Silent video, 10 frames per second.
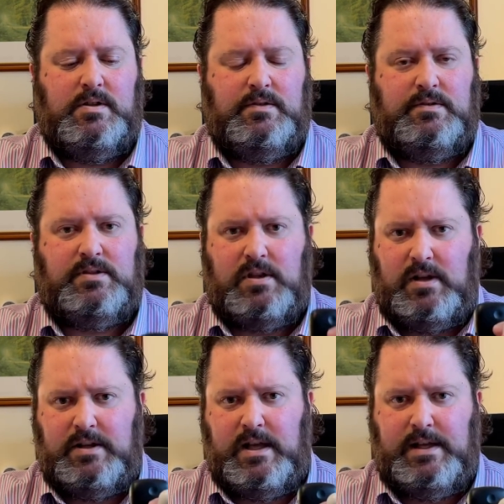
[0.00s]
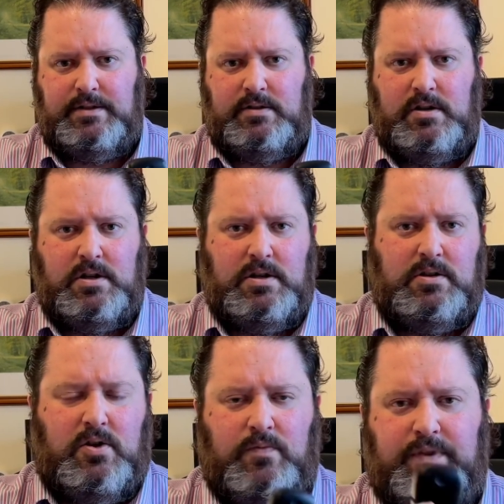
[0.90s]
Slightly ahead
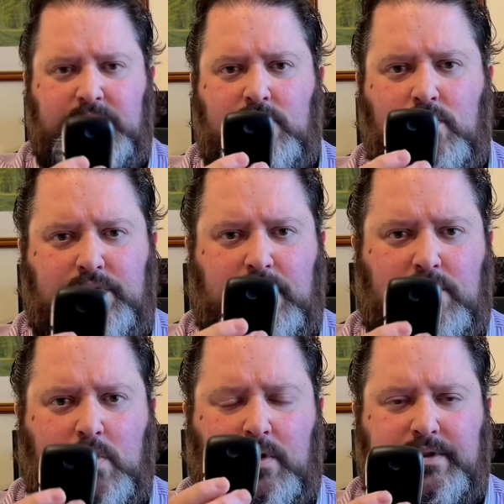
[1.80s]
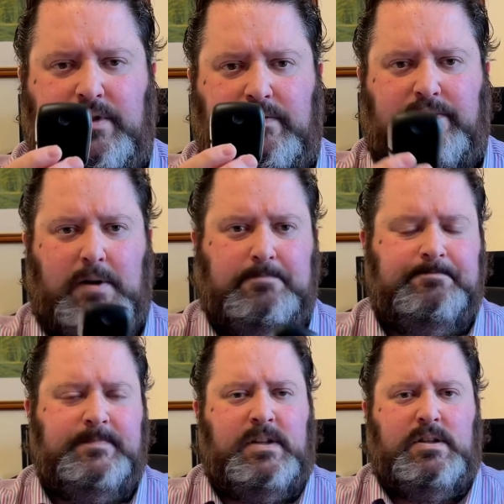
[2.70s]
on the audio quality front,
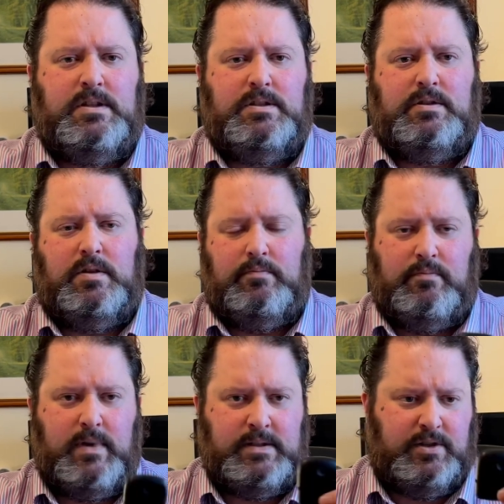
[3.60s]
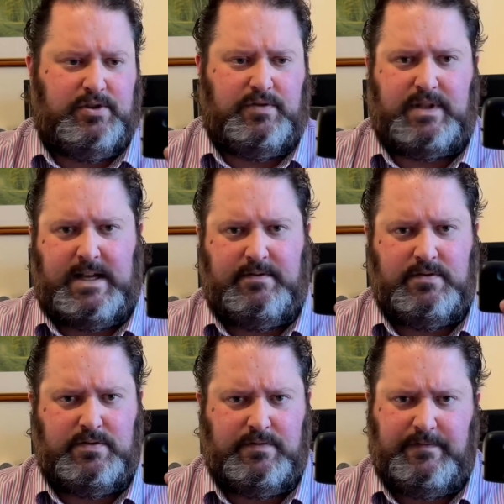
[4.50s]
mainly because of that
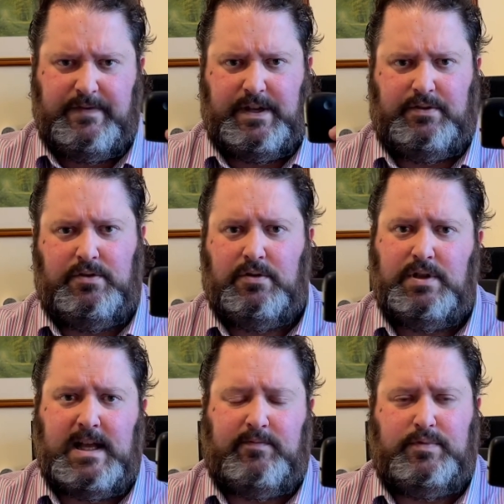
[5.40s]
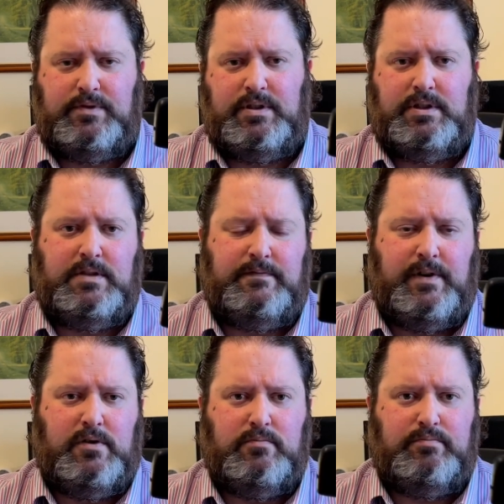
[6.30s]
fit that you can have with the
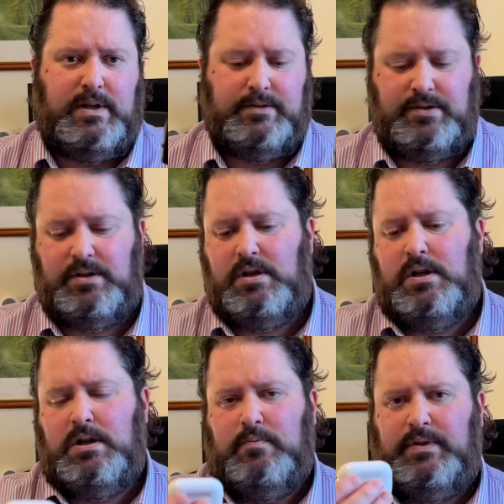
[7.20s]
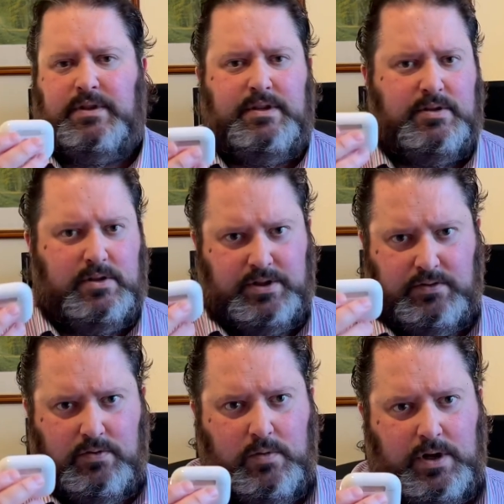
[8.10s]
foam buds, but these are still
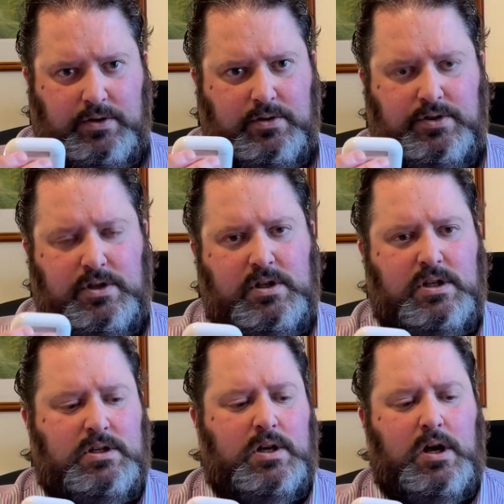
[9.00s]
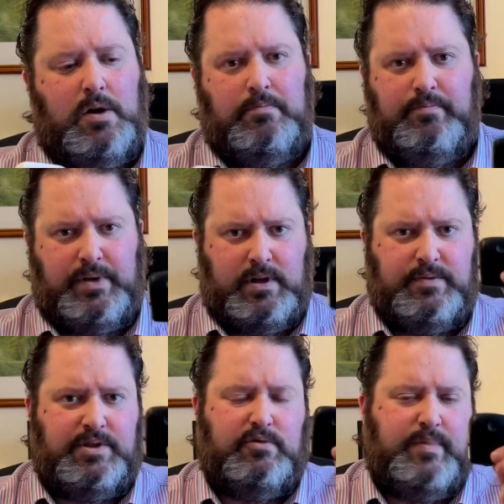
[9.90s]
quite good. But I would
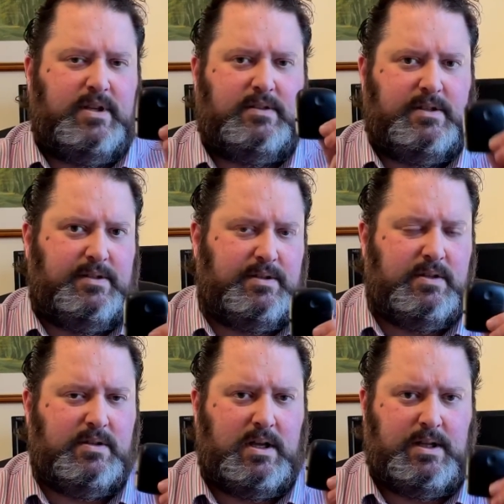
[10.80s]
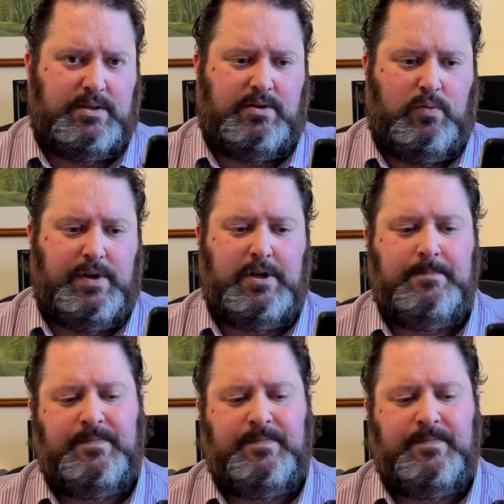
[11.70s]
still pick these as the winner.